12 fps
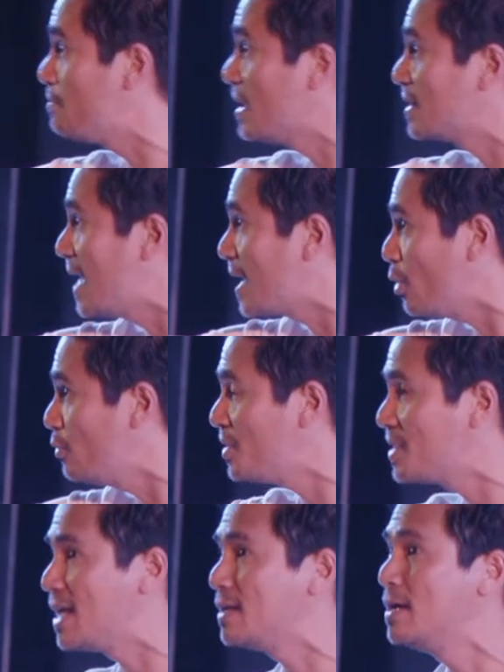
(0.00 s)
but not only
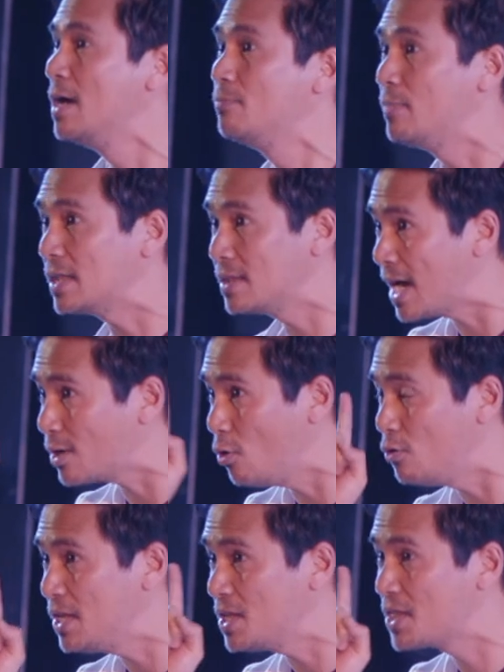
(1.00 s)

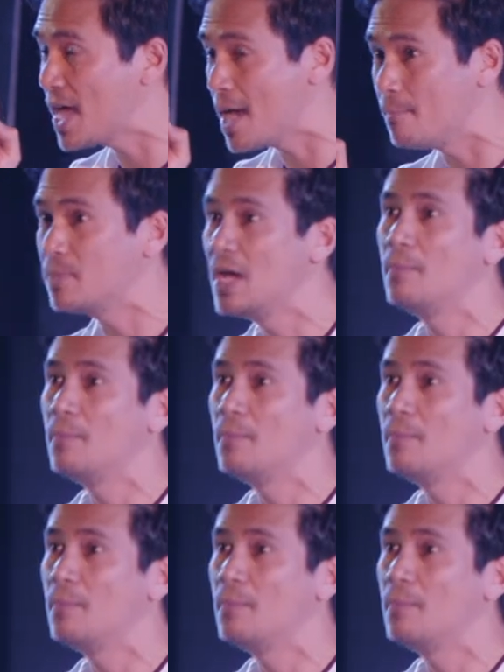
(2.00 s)
them,